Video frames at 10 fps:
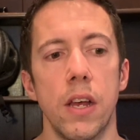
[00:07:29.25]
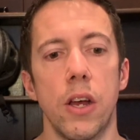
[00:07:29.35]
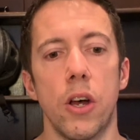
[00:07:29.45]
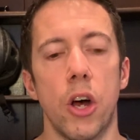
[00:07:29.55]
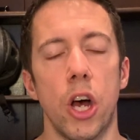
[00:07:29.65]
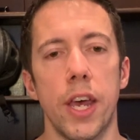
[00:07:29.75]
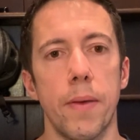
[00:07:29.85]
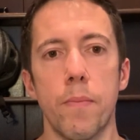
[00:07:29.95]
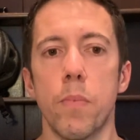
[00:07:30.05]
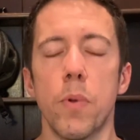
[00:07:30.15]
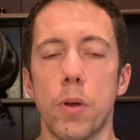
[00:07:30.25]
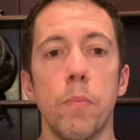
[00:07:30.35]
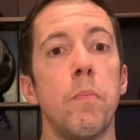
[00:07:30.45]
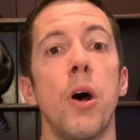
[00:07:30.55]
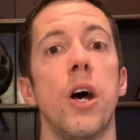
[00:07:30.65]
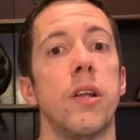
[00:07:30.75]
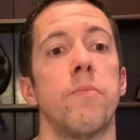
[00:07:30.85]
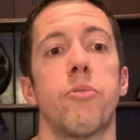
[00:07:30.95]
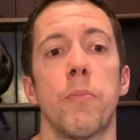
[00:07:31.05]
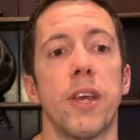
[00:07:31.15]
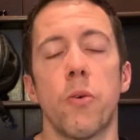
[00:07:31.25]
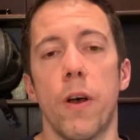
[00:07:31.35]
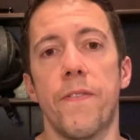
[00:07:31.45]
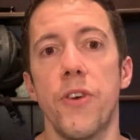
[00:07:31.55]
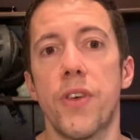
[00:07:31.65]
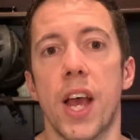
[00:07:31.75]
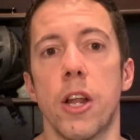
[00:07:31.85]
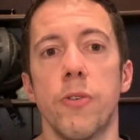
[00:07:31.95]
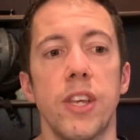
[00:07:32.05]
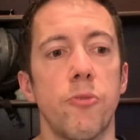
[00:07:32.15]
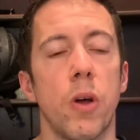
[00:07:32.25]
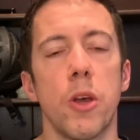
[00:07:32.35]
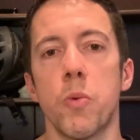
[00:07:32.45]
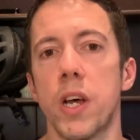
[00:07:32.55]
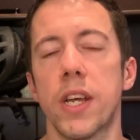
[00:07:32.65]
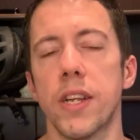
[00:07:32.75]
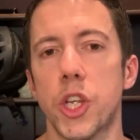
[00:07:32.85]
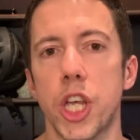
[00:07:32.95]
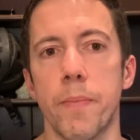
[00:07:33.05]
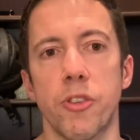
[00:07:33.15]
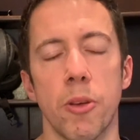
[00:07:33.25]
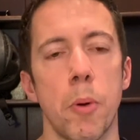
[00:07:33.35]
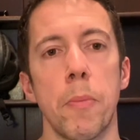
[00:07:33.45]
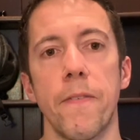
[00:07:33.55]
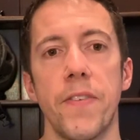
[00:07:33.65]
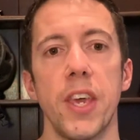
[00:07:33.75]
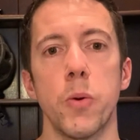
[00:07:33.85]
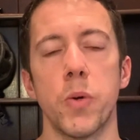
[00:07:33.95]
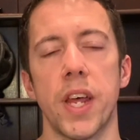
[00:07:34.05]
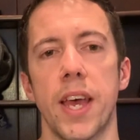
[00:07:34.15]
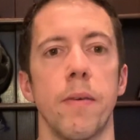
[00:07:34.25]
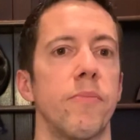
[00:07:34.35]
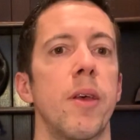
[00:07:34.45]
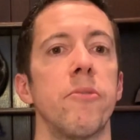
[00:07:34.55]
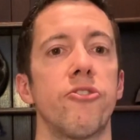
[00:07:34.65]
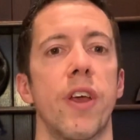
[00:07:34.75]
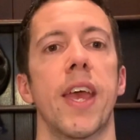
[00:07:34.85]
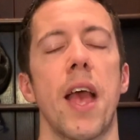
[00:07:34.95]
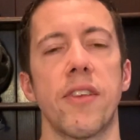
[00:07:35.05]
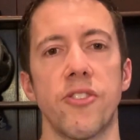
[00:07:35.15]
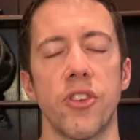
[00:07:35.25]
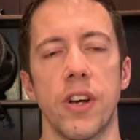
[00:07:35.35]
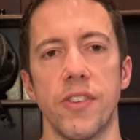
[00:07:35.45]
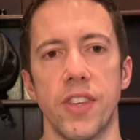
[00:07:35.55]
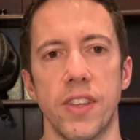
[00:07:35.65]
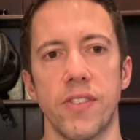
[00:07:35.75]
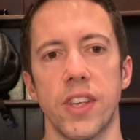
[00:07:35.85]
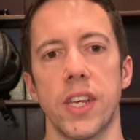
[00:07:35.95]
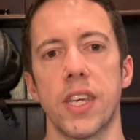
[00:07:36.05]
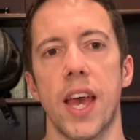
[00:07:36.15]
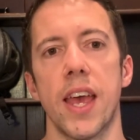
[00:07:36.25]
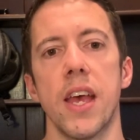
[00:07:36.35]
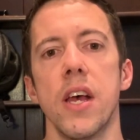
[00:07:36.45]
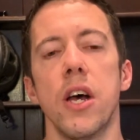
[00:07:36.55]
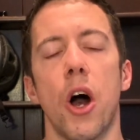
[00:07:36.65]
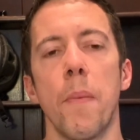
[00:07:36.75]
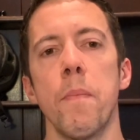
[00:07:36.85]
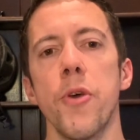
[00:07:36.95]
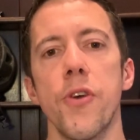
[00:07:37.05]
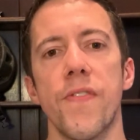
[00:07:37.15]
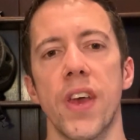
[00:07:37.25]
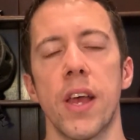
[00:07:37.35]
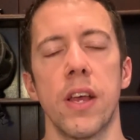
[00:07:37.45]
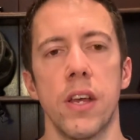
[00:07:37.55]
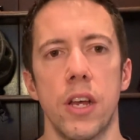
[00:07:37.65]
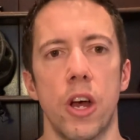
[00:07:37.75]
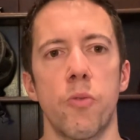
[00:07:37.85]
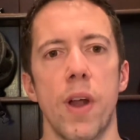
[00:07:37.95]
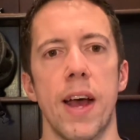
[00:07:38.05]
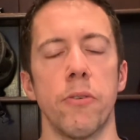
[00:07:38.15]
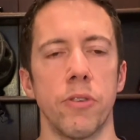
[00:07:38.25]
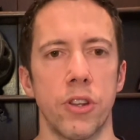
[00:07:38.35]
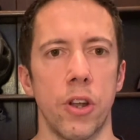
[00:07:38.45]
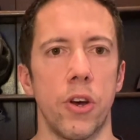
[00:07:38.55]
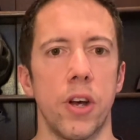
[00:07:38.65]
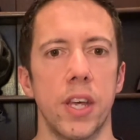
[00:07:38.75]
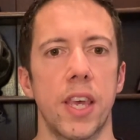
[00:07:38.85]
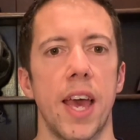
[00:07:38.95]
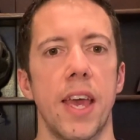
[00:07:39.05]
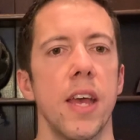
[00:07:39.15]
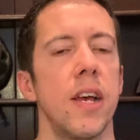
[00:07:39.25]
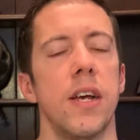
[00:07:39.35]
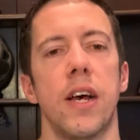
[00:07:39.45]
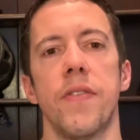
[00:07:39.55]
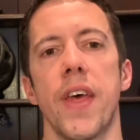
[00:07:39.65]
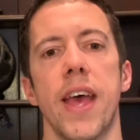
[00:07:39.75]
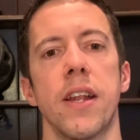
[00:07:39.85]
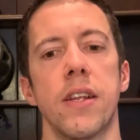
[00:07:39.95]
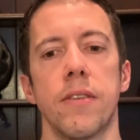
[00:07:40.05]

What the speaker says: I burn probably quite a few calories while I work at the gym because I'm on my feet all day. I'm demonstrating exercises. Okay, I'm moving around a lot. Okay, and then